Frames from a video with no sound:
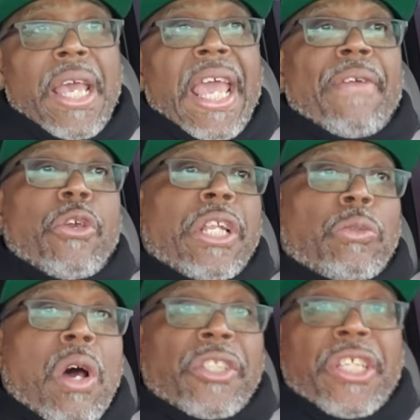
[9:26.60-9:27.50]
If you just
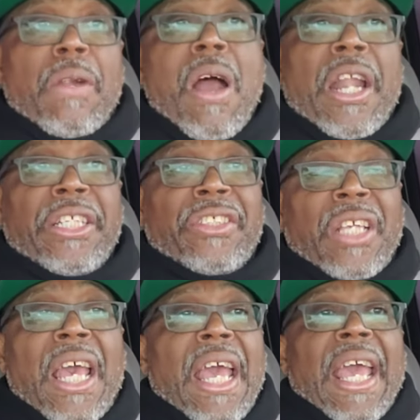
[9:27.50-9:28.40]
want to sit around and just
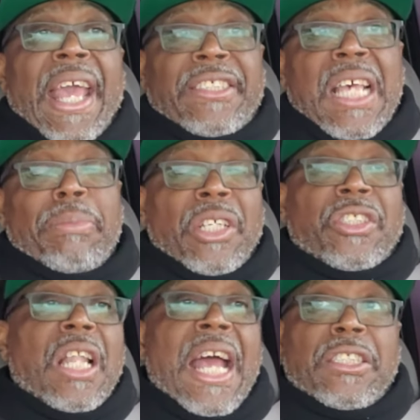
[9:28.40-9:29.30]
accept a
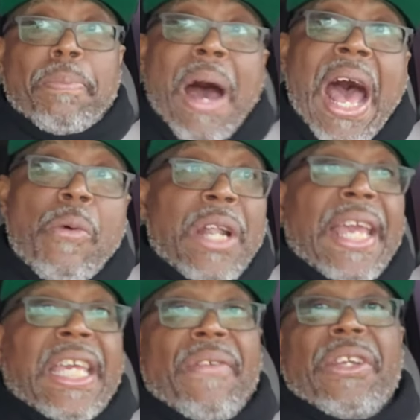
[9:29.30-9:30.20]
slice of pie when they
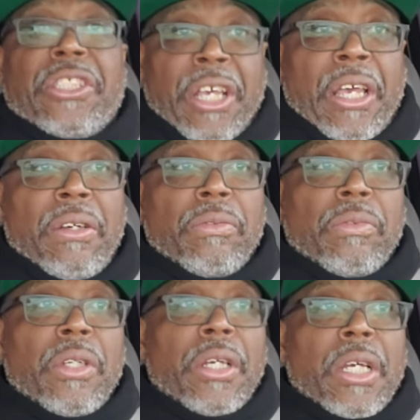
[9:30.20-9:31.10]
give it to you,
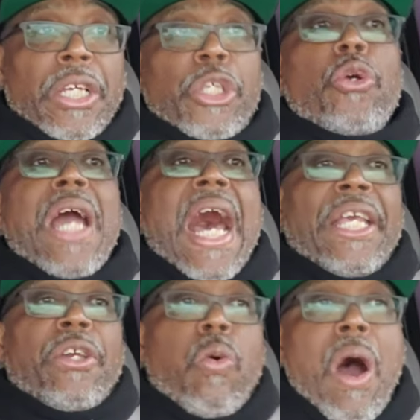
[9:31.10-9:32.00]
you got
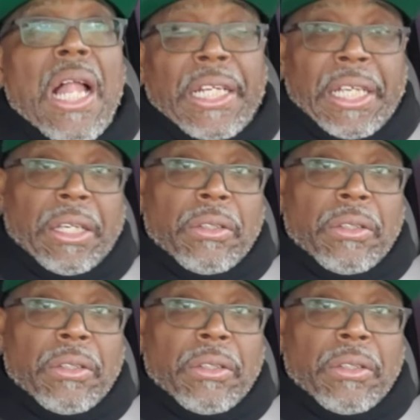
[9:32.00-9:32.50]
equality.